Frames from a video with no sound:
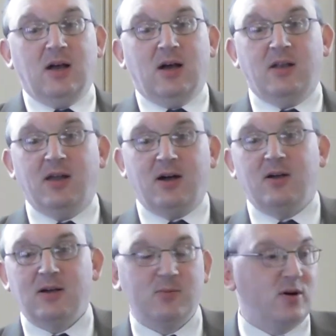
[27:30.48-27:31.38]
And now
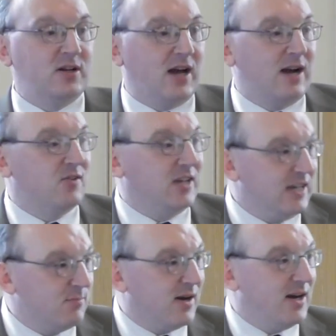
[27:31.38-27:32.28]
I'm going to have to
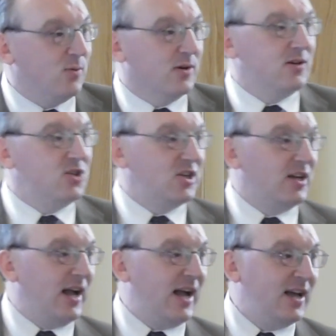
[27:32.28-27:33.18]
eat my words
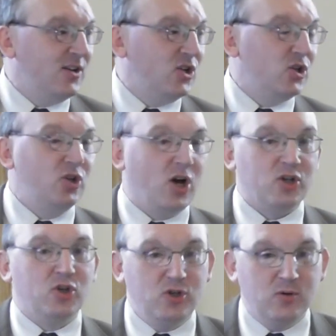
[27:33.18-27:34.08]
and
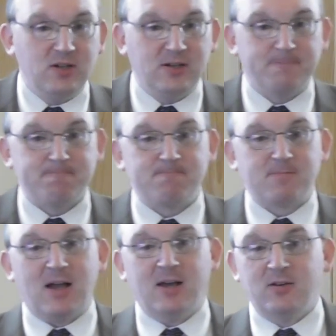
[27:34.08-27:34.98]
not do it
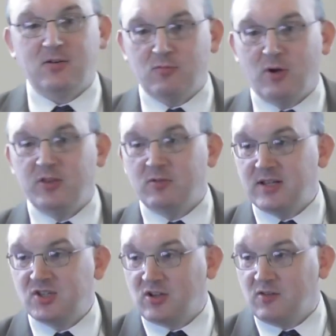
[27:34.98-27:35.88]
and run the
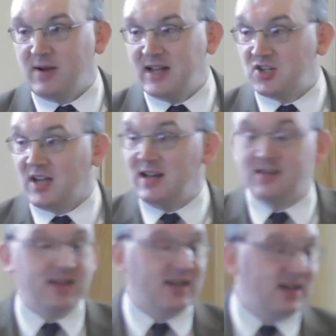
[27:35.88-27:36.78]
risk of my child
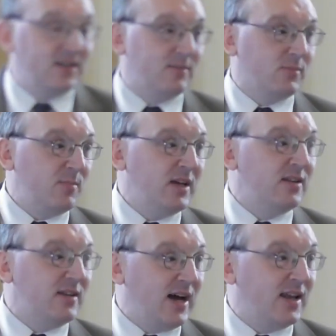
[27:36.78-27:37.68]
thinking that mummy
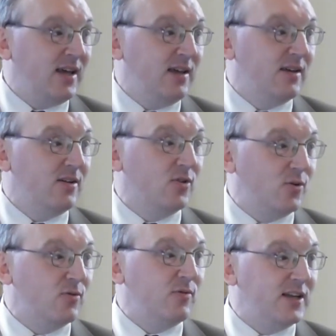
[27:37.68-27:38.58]
and daddy
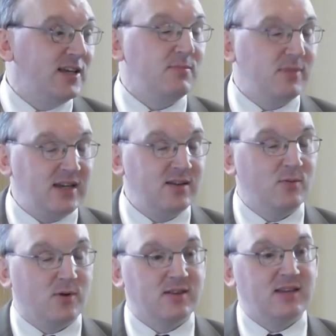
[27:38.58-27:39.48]
don't really mean
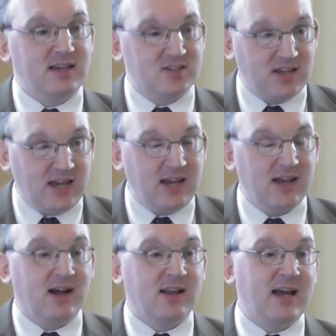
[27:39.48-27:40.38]
what they say
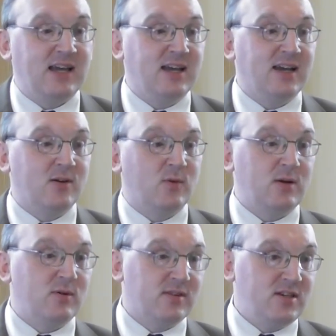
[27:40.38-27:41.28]
and I can get away
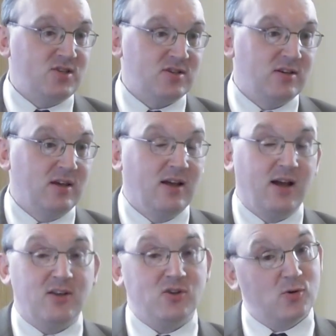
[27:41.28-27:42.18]
with this
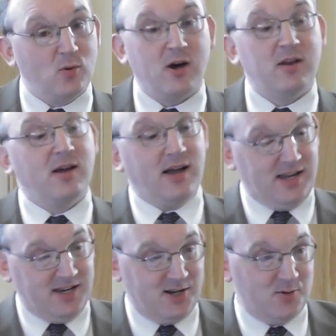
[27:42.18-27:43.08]
and you know what? I
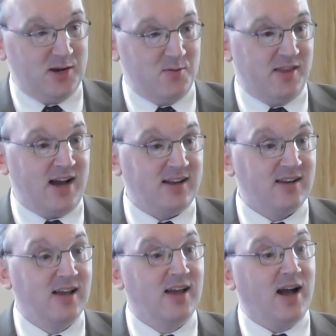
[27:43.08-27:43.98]
can get away with that.
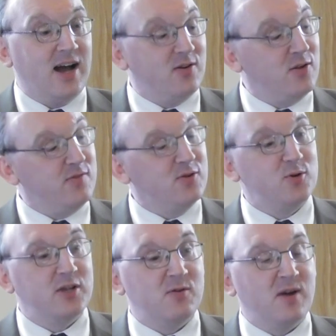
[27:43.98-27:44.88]
And even
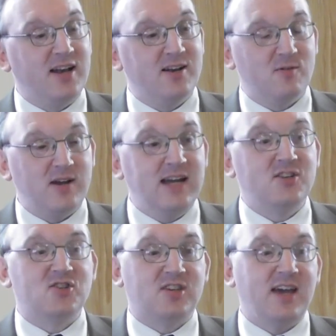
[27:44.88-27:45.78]
though they rant and rage
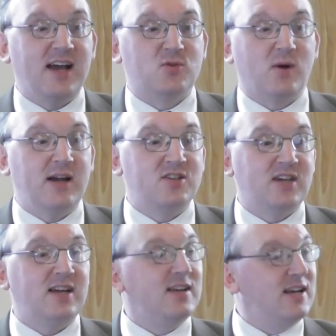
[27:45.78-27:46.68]
and say X, Y, and Z,
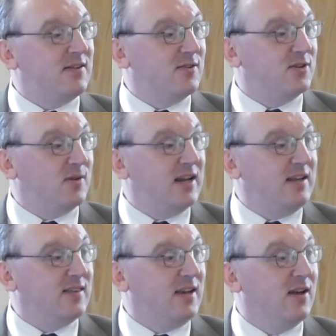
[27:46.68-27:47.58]
they never do
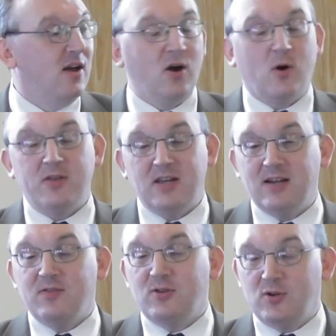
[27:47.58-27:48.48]
anything, or they
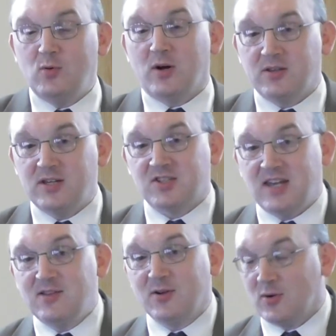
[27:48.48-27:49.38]
never do what they
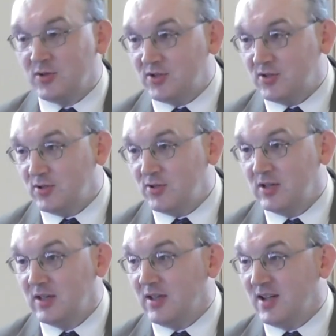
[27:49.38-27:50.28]
say they're going to do.
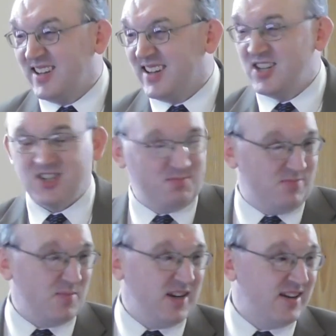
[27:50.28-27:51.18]
And that is,
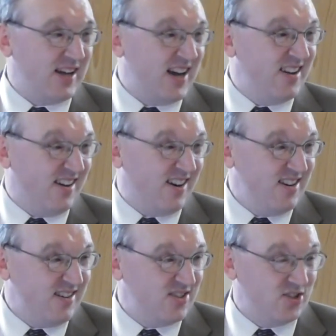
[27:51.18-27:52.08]
mummy and dad
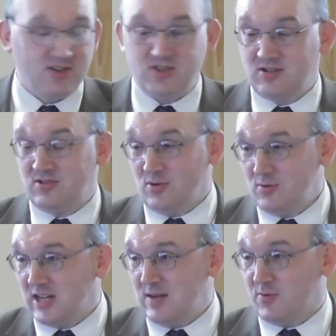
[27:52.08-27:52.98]
aren't just,
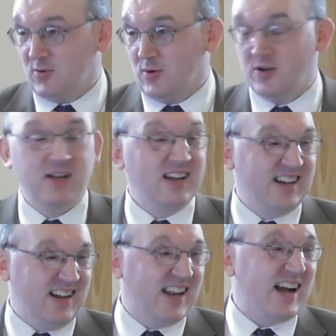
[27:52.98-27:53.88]
don't keep their word,
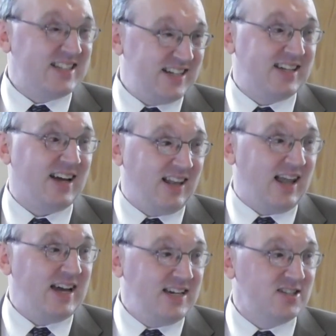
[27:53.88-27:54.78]
and actually tell
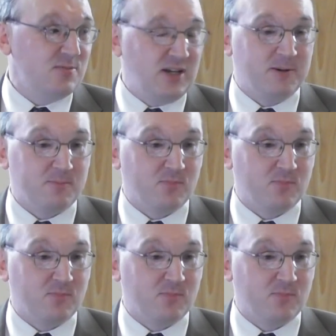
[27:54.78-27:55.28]
lies to me.